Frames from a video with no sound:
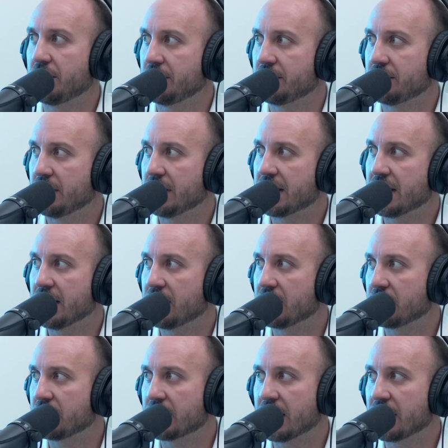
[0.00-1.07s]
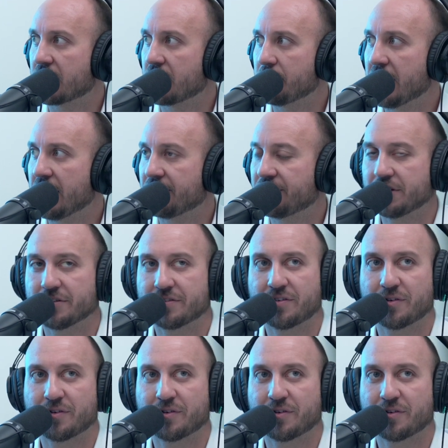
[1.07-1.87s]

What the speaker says: They can't, it can't come after you for it.